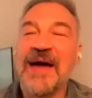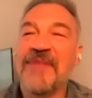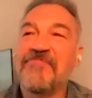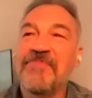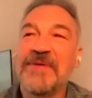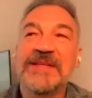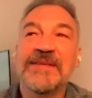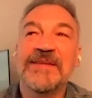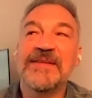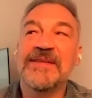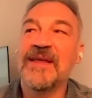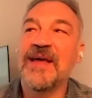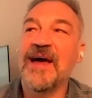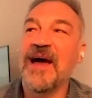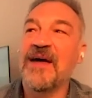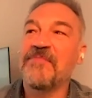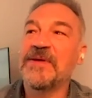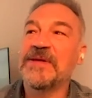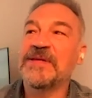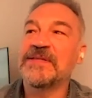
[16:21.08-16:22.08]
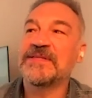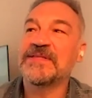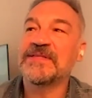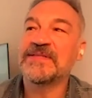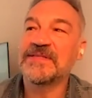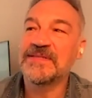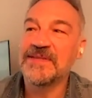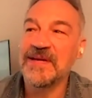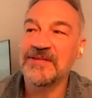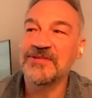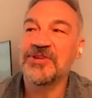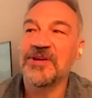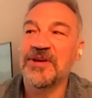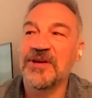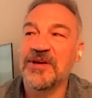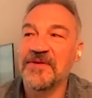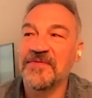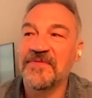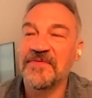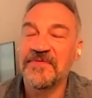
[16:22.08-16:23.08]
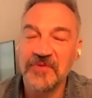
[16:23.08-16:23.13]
I've been such a